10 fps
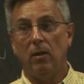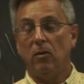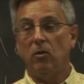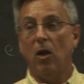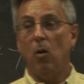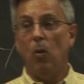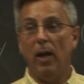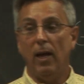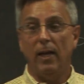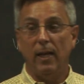
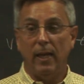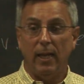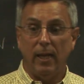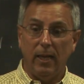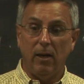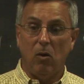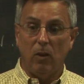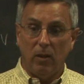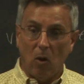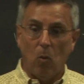So, you
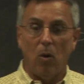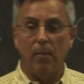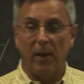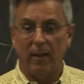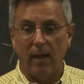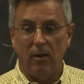know, don't worry about that.